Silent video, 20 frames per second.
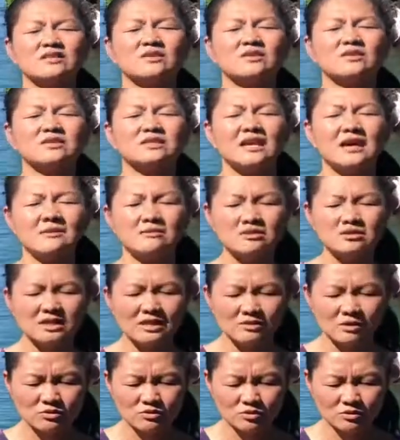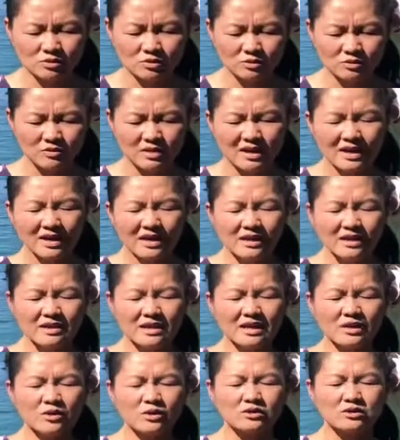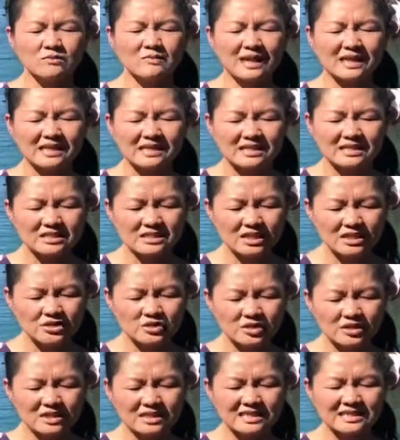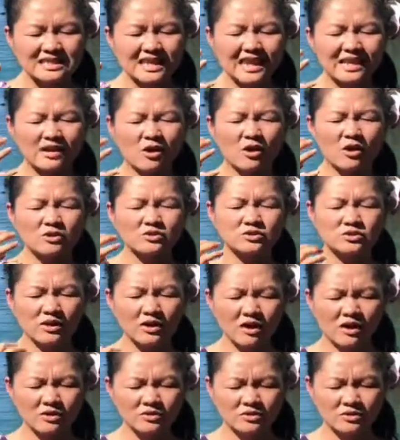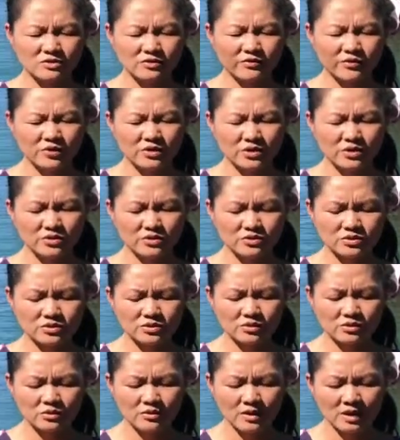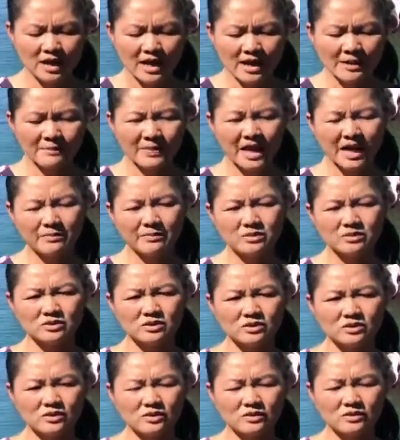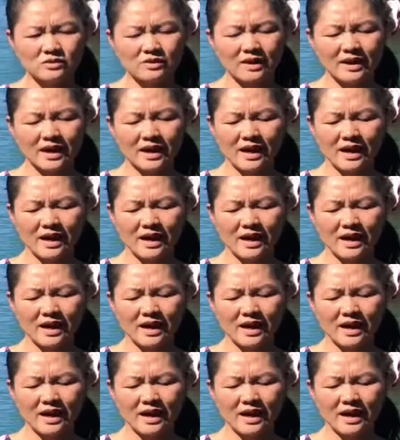So telling you the truth in order to make decisions, and also for you to be able to